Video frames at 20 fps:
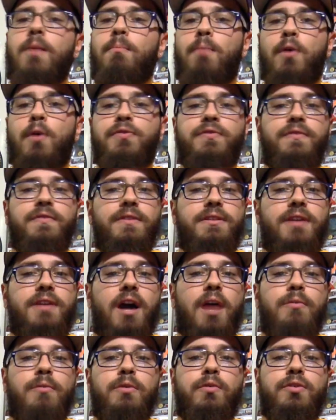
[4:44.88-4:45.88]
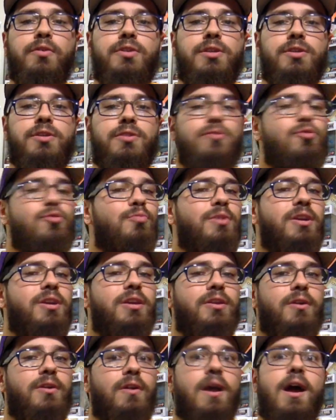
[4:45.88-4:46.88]
Most of the time, you will see Snoopy
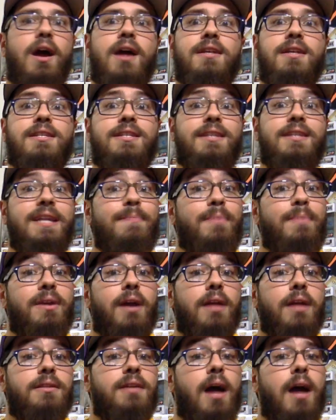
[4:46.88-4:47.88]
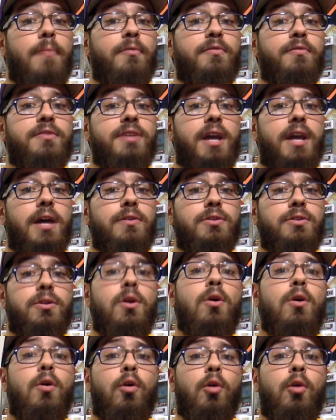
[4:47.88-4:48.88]
either sleeping on top of his house
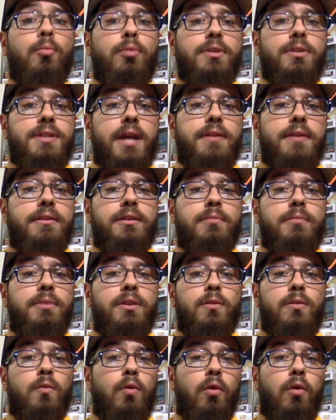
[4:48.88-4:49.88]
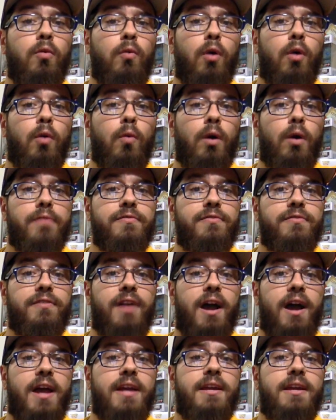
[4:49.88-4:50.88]
or pretending to be the World War I
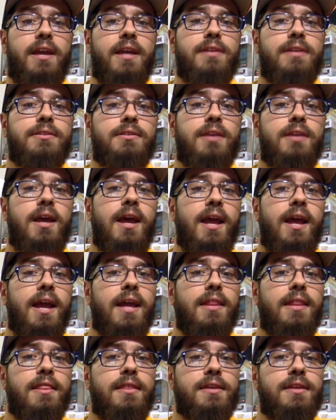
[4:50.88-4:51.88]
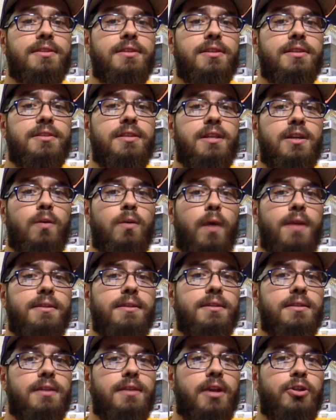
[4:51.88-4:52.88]
Flying Ace. And this is the
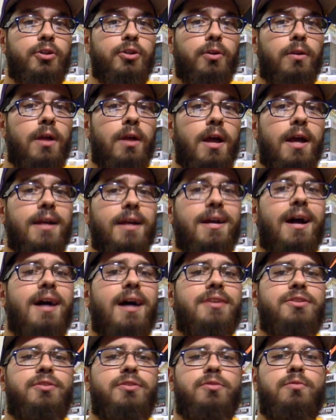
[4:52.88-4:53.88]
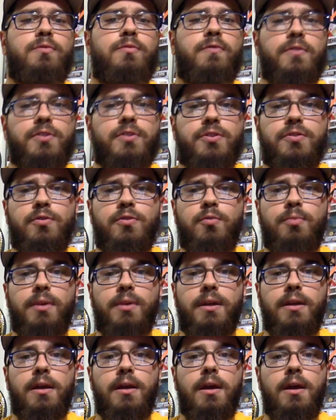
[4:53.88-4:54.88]
quintessential costume for Snoopy.